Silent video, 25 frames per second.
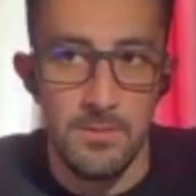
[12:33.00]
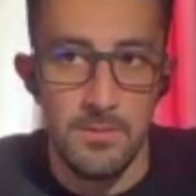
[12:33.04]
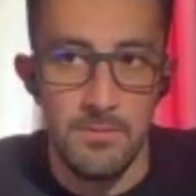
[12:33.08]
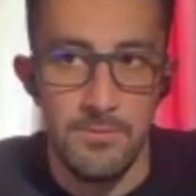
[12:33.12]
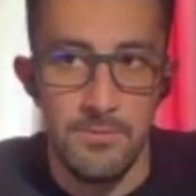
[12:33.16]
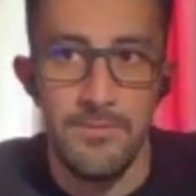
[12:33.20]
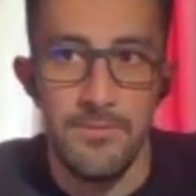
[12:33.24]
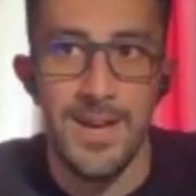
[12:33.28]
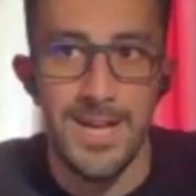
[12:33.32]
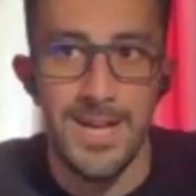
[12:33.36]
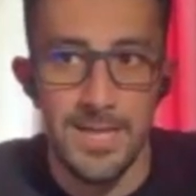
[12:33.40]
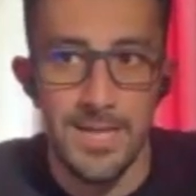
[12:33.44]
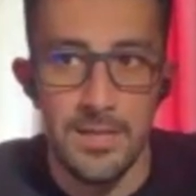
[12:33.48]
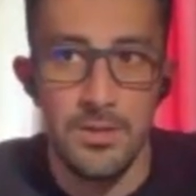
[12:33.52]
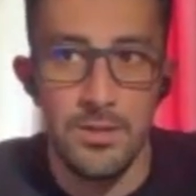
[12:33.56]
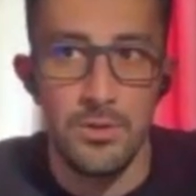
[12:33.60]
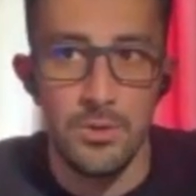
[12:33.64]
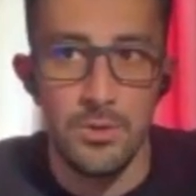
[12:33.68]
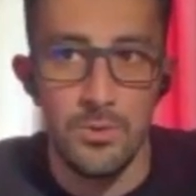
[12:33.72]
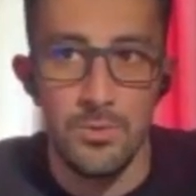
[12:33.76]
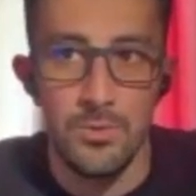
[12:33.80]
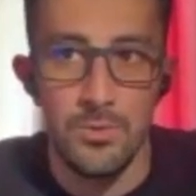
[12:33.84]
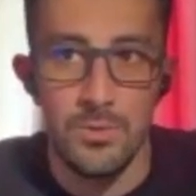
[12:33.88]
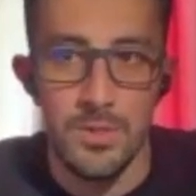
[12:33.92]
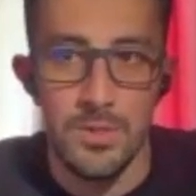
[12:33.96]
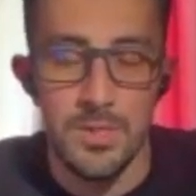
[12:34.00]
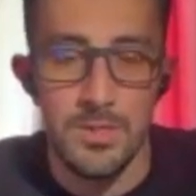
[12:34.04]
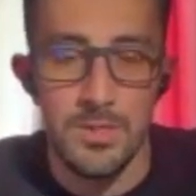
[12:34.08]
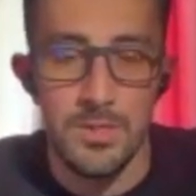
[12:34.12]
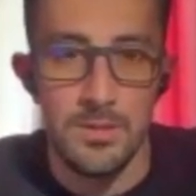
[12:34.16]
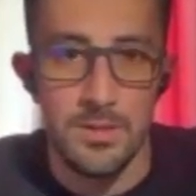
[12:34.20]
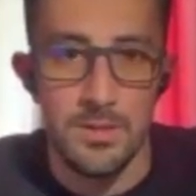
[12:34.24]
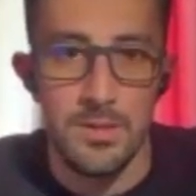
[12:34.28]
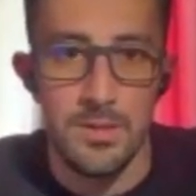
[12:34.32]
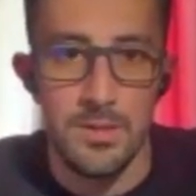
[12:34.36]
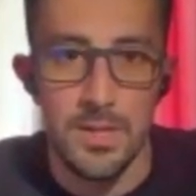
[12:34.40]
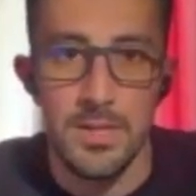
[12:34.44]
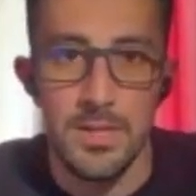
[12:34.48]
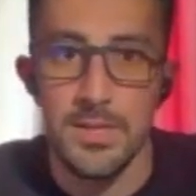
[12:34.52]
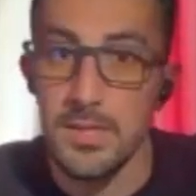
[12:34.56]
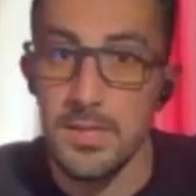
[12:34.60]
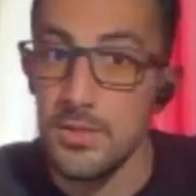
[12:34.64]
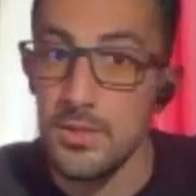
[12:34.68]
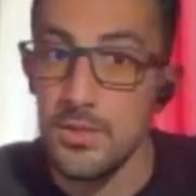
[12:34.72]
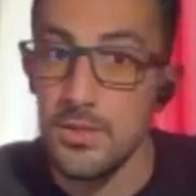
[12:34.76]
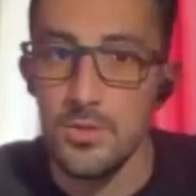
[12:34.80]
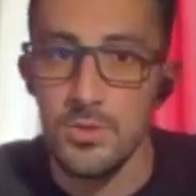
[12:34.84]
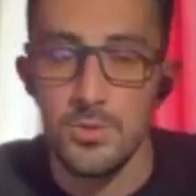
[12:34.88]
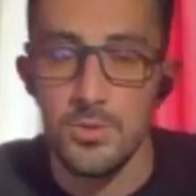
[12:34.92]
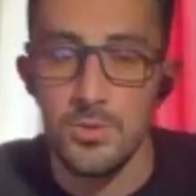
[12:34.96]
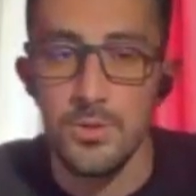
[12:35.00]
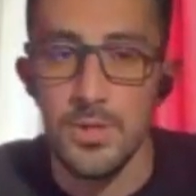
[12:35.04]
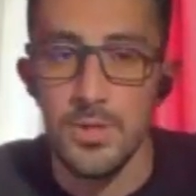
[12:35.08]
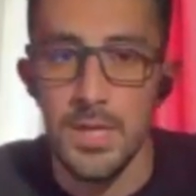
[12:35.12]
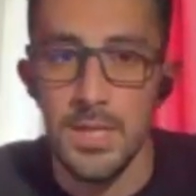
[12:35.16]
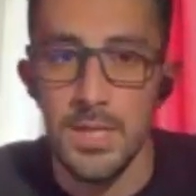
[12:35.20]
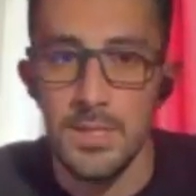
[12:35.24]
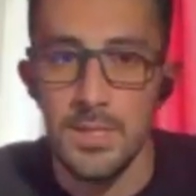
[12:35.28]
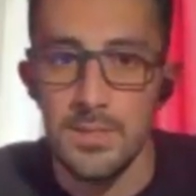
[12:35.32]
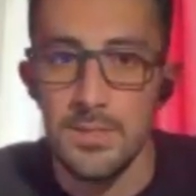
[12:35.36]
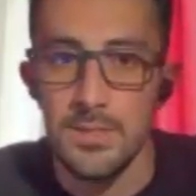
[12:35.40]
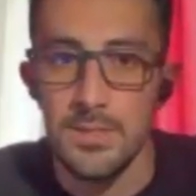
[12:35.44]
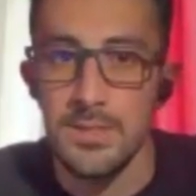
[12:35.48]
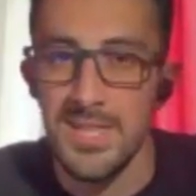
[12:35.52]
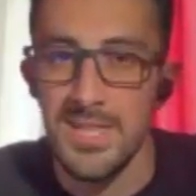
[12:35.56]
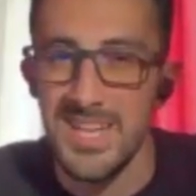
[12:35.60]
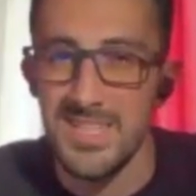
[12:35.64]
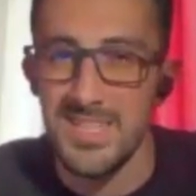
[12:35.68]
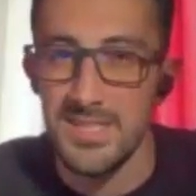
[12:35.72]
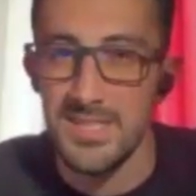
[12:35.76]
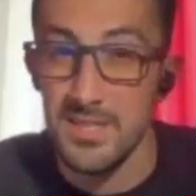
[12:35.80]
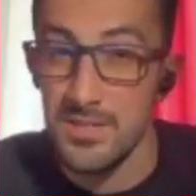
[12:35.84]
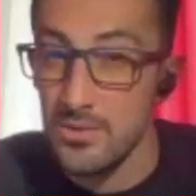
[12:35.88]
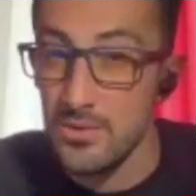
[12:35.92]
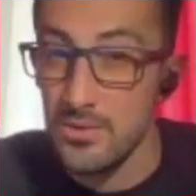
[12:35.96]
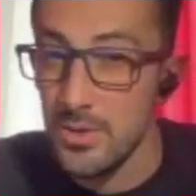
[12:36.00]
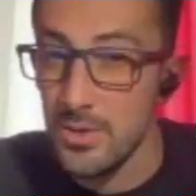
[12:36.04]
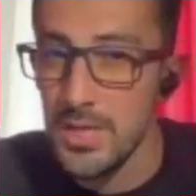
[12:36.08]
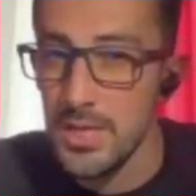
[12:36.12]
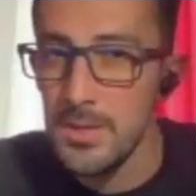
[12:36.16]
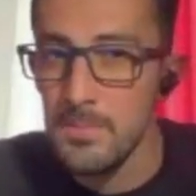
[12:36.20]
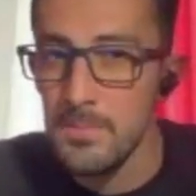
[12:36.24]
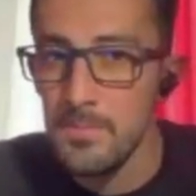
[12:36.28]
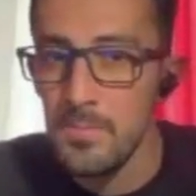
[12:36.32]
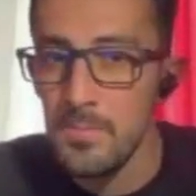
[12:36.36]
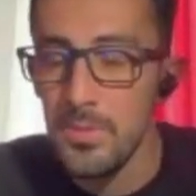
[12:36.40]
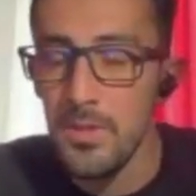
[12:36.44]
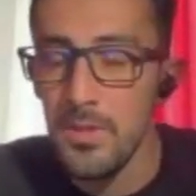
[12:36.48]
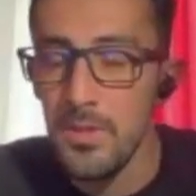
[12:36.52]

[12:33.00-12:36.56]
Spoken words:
value the thing that you created to that degree.